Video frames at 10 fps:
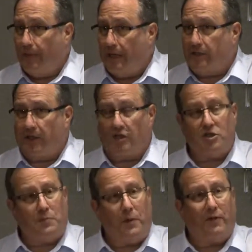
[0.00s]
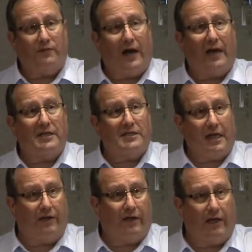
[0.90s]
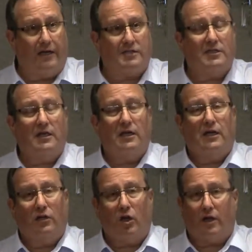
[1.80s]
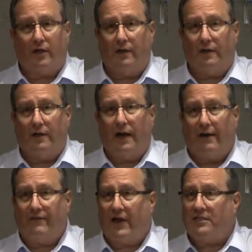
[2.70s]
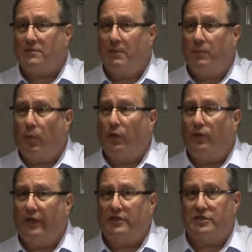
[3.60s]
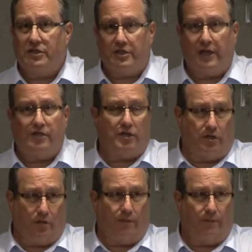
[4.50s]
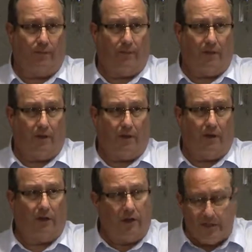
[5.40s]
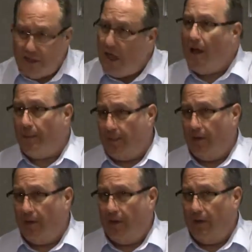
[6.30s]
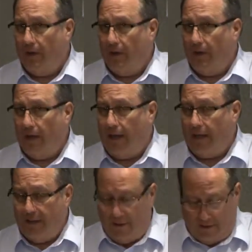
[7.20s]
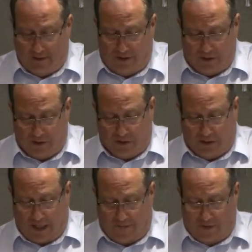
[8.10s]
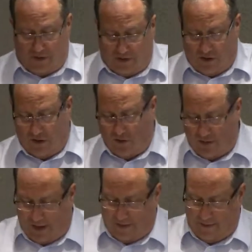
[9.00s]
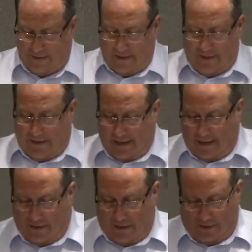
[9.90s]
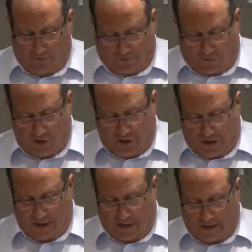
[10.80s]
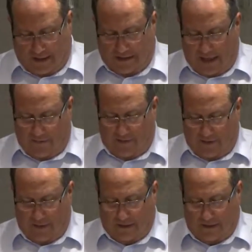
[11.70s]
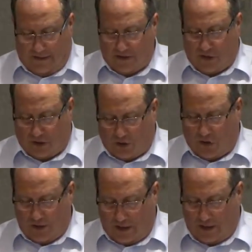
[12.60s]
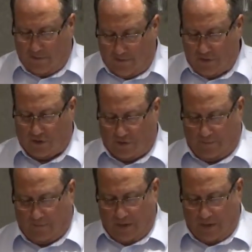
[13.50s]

It's like the Spirit of God is telling us, look, I've got some important things to say to you. Listen up. And he's using David to do that. And the first thing that David, uh, as the current king of Israel,